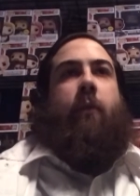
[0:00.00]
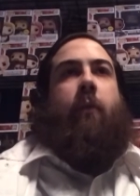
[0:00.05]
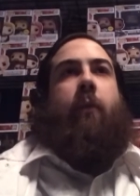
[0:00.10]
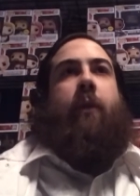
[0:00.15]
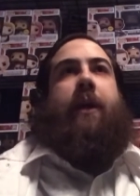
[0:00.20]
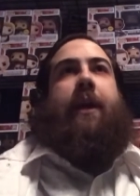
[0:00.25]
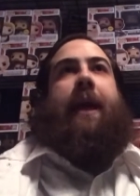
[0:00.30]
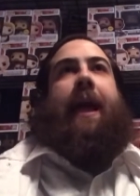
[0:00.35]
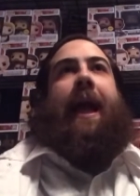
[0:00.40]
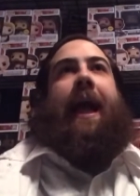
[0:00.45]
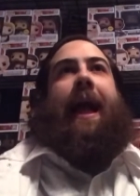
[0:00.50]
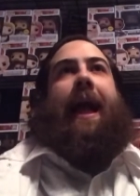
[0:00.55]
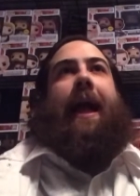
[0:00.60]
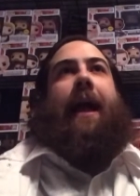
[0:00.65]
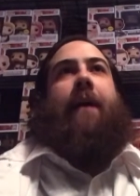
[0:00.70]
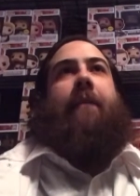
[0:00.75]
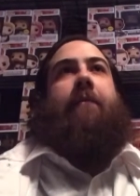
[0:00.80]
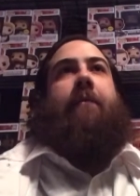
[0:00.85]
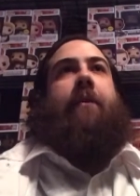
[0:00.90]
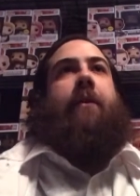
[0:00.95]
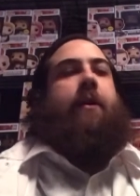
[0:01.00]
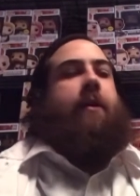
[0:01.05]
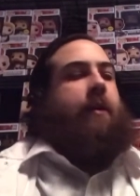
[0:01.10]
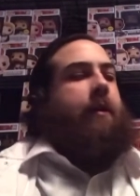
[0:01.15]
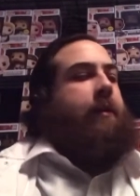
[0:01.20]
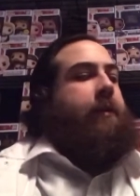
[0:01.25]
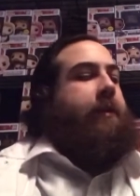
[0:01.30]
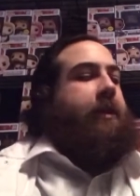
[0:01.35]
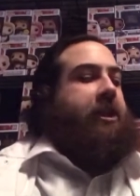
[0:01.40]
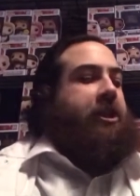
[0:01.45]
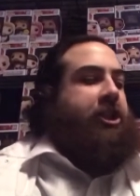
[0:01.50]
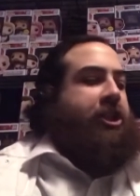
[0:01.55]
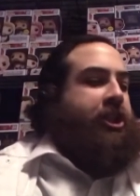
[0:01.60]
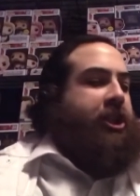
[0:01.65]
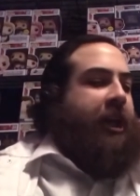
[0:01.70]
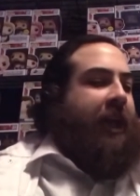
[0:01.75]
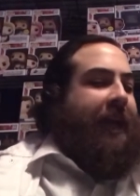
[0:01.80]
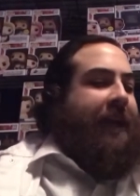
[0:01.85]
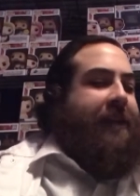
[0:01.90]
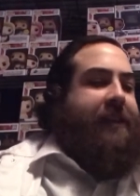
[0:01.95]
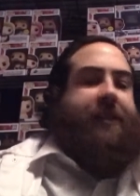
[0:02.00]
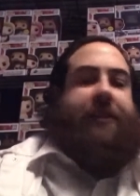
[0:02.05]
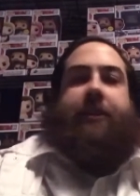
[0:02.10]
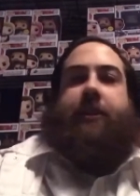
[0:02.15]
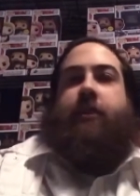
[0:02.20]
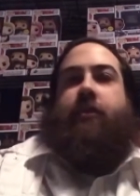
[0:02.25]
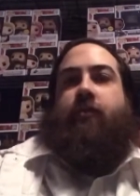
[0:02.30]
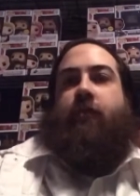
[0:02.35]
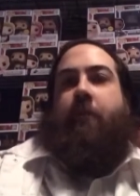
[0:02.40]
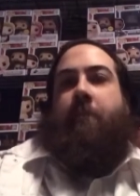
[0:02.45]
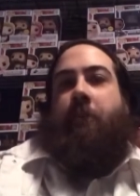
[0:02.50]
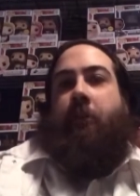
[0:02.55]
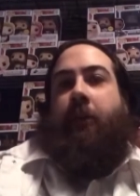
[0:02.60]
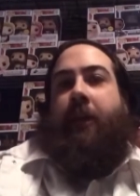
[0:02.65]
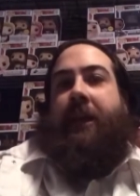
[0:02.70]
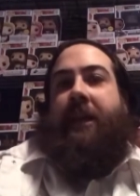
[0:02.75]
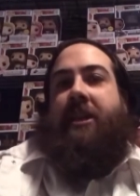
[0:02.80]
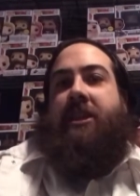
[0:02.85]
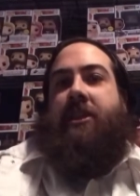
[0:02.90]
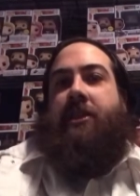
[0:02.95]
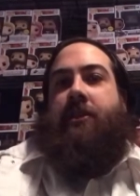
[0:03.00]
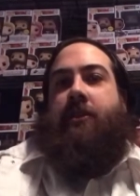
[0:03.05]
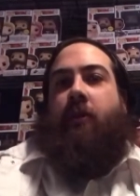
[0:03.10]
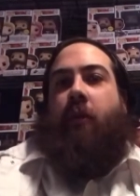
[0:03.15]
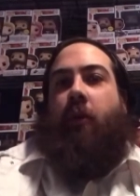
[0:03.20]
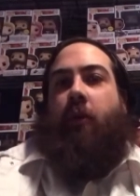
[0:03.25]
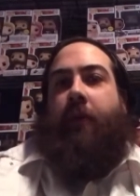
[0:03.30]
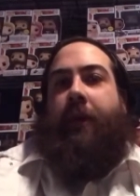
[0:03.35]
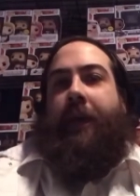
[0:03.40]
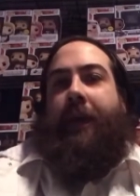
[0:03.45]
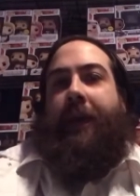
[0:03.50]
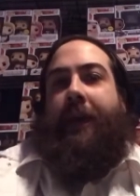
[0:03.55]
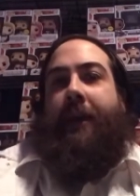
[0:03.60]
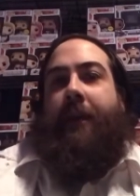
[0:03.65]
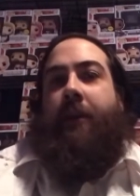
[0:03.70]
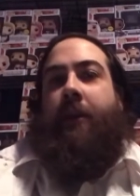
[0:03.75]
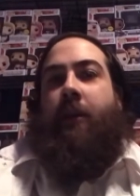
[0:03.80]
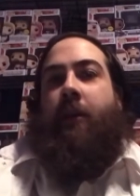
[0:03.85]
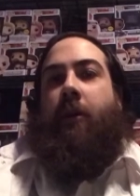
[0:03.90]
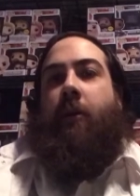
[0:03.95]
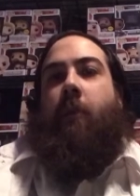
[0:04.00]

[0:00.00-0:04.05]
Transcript: we have the Chase Triple H Skull King